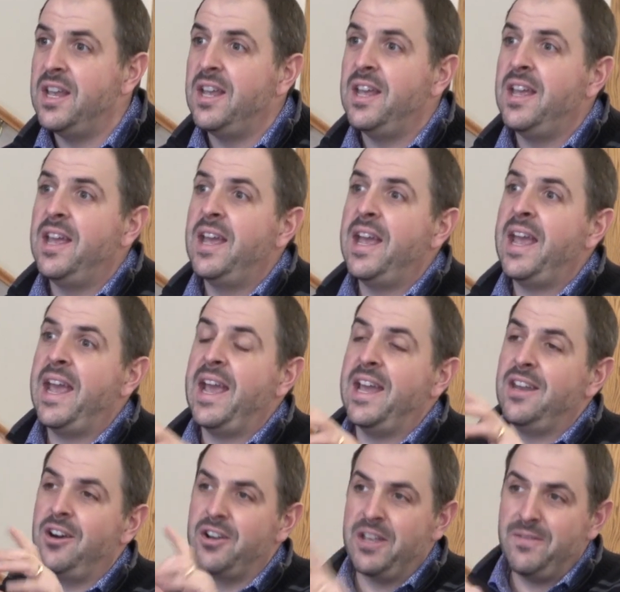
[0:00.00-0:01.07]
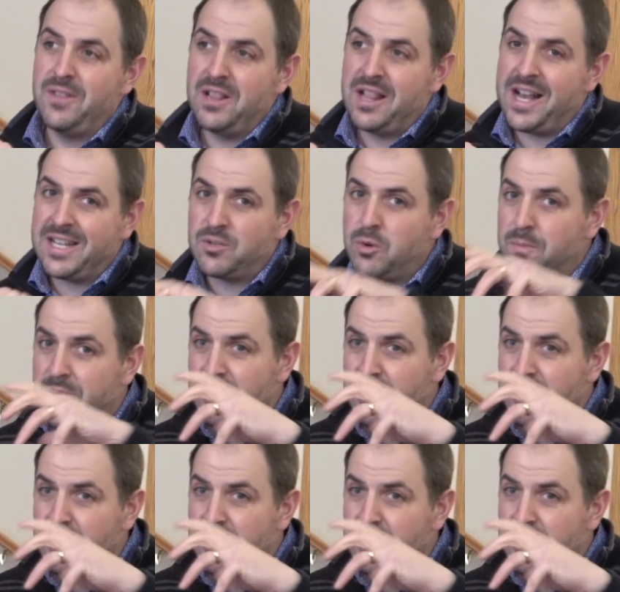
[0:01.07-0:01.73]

Yeah. And I'll give you the last word,